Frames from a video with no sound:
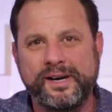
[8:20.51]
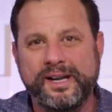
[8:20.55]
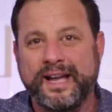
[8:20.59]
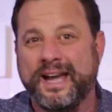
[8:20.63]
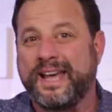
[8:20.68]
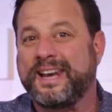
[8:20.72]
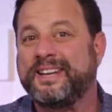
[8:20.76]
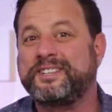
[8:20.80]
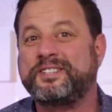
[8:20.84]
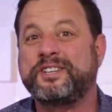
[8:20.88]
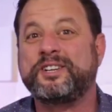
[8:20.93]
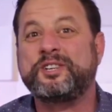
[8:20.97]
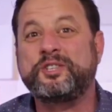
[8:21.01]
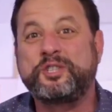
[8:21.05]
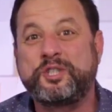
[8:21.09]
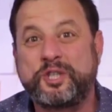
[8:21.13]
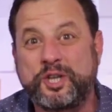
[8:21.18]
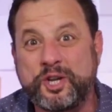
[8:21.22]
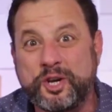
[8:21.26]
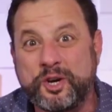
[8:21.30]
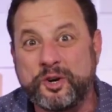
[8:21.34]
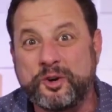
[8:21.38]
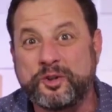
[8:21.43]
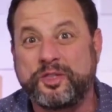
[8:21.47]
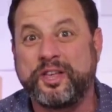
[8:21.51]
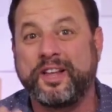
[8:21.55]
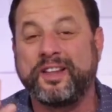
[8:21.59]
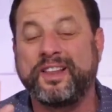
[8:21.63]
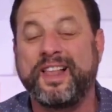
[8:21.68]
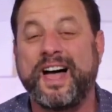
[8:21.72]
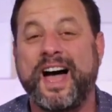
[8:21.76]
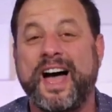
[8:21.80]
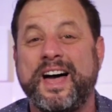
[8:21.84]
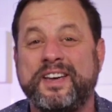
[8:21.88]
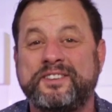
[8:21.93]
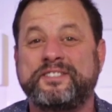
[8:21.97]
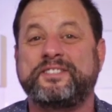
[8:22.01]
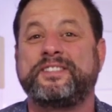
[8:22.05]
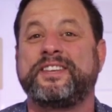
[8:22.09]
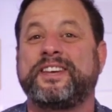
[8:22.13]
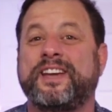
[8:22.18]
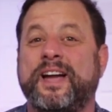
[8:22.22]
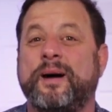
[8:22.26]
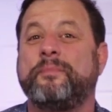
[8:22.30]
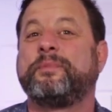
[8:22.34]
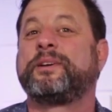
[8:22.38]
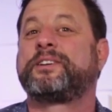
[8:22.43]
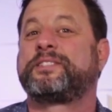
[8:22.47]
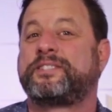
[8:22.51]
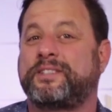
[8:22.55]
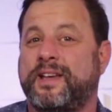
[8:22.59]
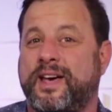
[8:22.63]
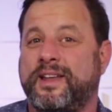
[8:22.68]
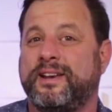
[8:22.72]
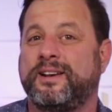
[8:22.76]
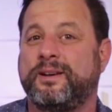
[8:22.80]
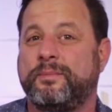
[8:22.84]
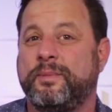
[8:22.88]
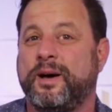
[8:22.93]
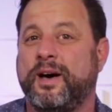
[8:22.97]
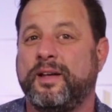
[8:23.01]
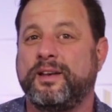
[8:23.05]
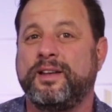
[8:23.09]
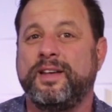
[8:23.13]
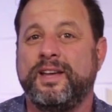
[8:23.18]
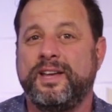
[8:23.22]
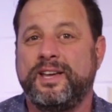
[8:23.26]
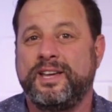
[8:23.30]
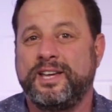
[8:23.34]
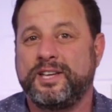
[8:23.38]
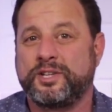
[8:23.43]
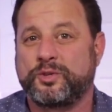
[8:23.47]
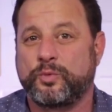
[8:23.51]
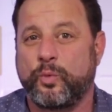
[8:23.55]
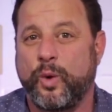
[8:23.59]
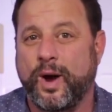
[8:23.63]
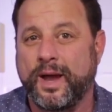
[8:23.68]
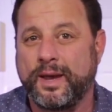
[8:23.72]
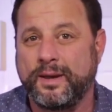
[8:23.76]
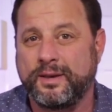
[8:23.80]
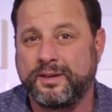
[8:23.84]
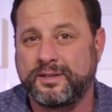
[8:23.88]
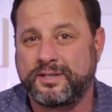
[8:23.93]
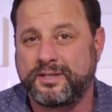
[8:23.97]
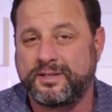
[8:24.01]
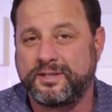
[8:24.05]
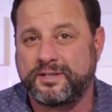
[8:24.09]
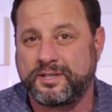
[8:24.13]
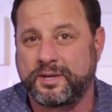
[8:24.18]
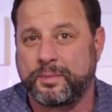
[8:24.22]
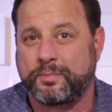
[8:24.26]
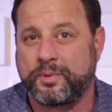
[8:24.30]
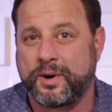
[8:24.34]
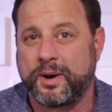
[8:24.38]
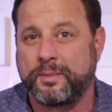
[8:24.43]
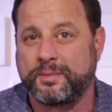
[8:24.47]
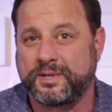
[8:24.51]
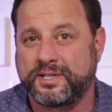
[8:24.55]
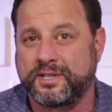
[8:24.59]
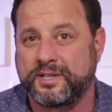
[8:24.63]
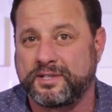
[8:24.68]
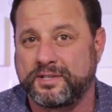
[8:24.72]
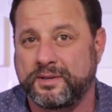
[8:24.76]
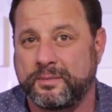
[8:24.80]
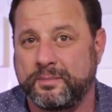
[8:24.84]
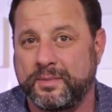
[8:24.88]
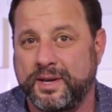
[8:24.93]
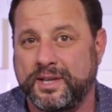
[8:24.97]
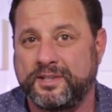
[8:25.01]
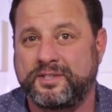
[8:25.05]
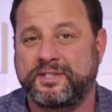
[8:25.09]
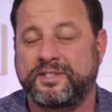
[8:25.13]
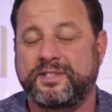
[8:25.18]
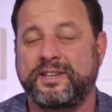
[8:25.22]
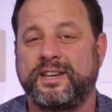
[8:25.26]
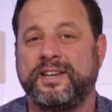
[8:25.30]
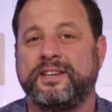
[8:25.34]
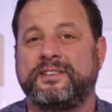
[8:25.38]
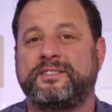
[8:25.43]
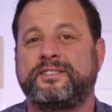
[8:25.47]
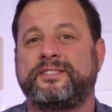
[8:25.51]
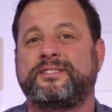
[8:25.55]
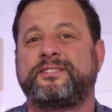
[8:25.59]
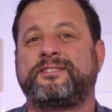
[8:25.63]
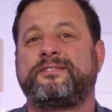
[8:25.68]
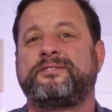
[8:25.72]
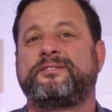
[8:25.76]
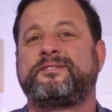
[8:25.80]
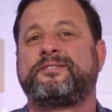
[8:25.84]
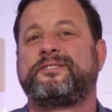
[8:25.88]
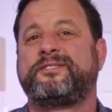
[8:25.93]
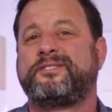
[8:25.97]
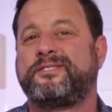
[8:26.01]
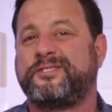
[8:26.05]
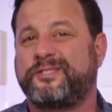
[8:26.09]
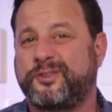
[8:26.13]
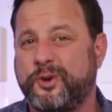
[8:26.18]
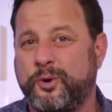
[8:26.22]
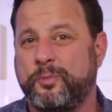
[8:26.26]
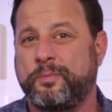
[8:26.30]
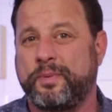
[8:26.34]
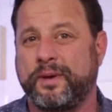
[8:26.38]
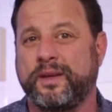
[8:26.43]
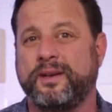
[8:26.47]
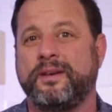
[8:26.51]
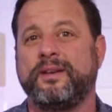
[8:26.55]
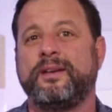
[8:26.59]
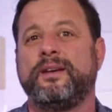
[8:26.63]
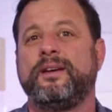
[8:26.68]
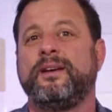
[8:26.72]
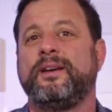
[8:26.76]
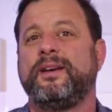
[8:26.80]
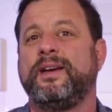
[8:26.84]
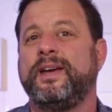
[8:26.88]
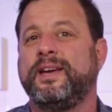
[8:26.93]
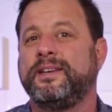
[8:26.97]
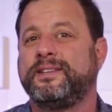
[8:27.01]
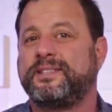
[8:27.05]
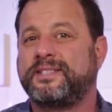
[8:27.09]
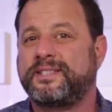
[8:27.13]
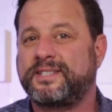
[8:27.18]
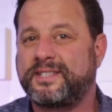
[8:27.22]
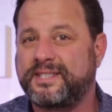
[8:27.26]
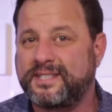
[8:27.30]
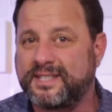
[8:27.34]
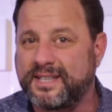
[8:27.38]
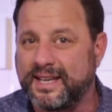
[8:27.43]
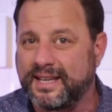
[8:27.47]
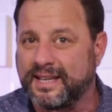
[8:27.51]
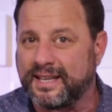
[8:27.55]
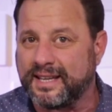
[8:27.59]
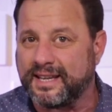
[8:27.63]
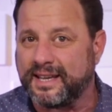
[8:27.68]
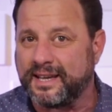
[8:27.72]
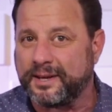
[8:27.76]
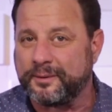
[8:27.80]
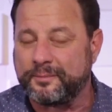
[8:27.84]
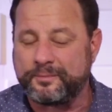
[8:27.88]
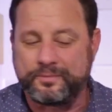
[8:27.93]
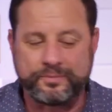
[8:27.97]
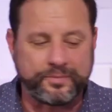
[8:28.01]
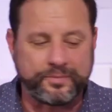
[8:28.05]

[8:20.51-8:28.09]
And as a Jew, the last thing I'm excited about is white supremacism. It's stupid. It's silly.